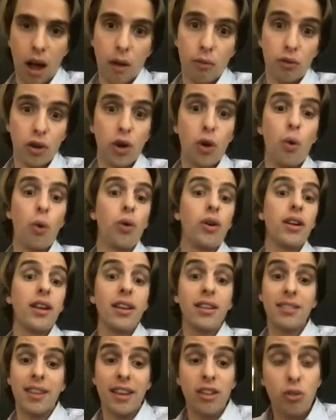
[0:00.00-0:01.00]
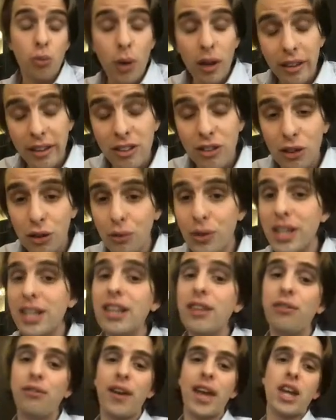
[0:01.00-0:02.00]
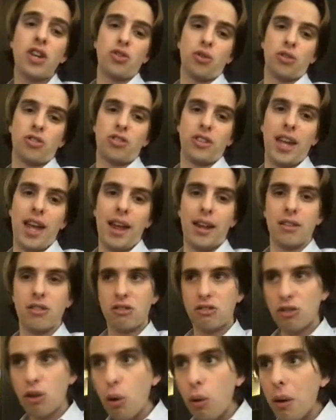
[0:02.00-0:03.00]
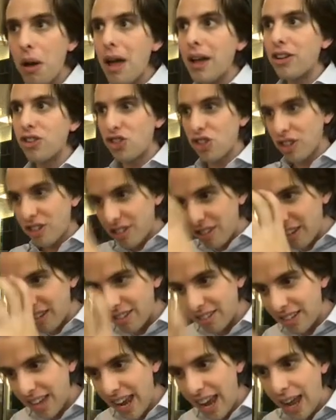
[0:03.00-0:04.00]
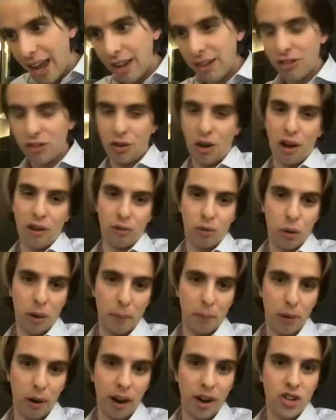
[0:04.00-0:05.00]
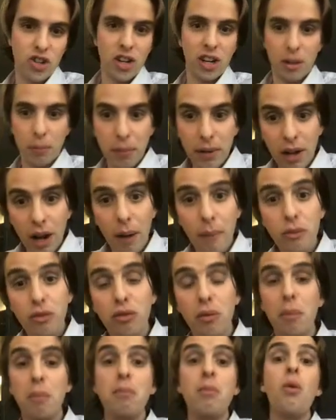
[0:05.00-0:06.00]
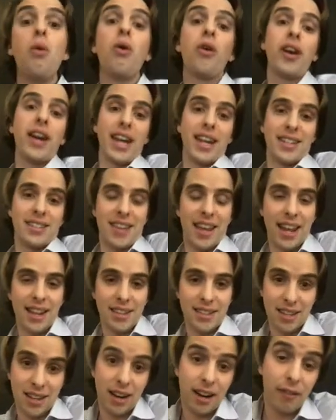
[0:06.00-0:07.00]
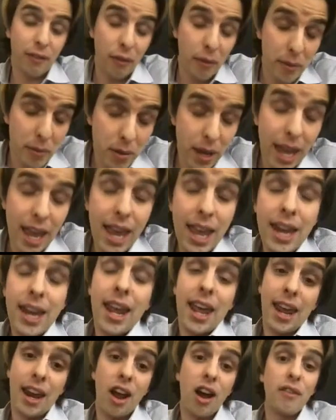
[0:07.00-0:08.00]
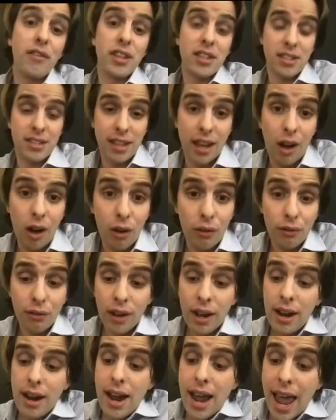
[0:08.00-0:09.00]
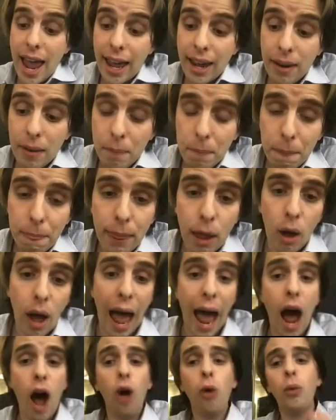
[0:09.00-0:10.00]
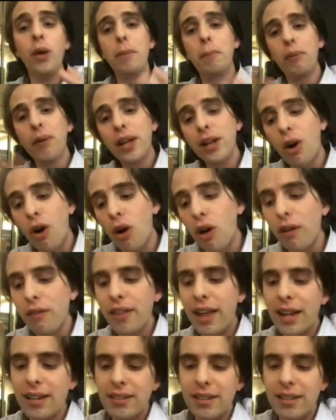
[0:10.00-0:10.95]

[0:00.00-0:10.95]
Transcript: recordings, as well as 3D facial scans. So just the scan software project becomes more intense in and of itself. And how we bring all of that